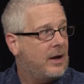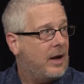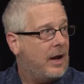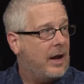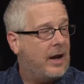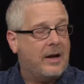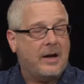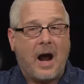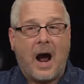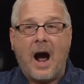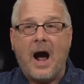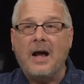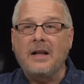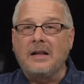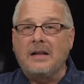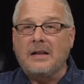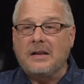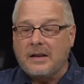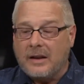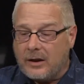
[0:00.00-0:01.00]
And I
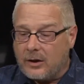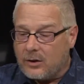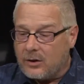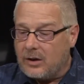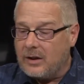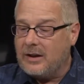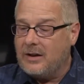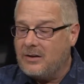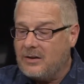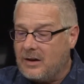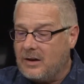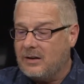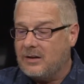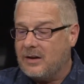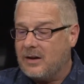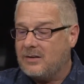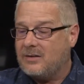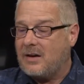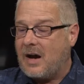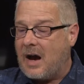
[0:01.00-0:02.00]
literally did
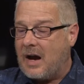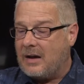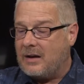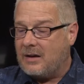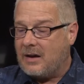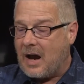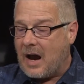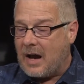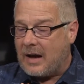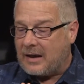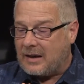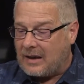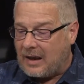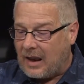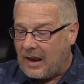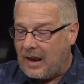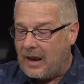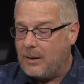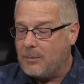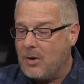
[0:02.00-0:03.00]
this. I, I
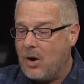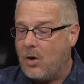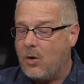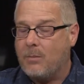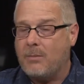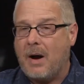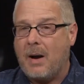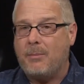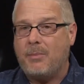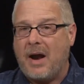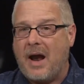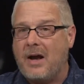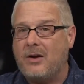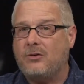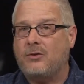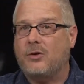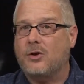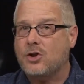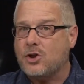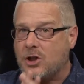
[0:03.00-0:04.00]
came home, my
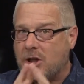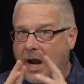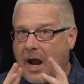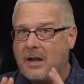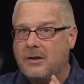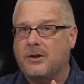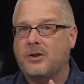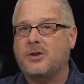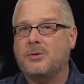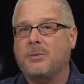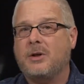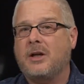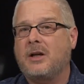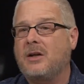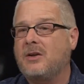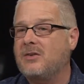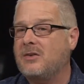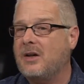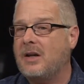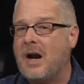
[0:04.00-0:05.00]
pastor challenged me, and
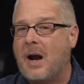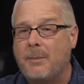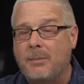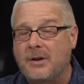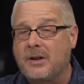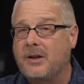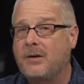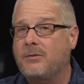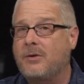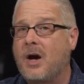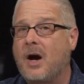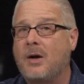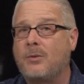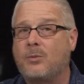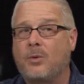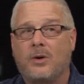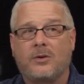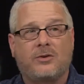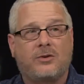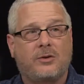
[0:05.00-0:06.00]
he said, I believe God
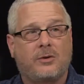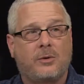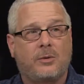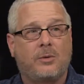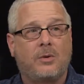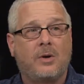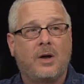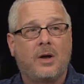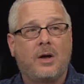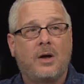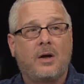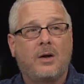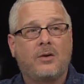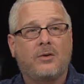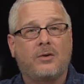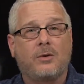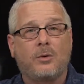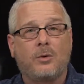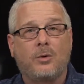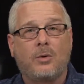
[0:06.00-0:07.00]
wants you
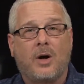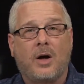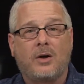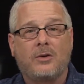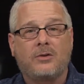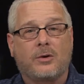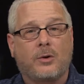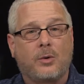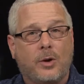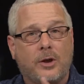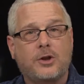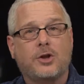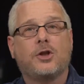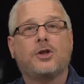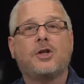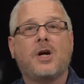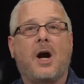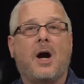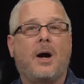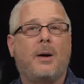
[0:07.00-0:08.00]
to, uh, quit your
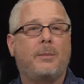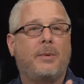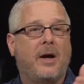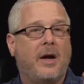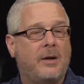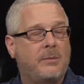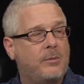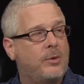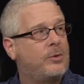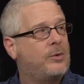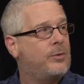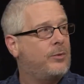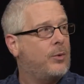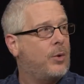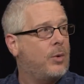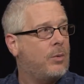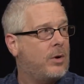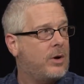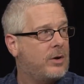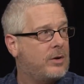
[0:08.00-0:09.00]
job and move to
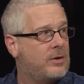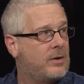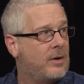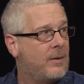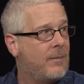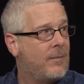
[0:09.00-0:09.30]
Fort Worth.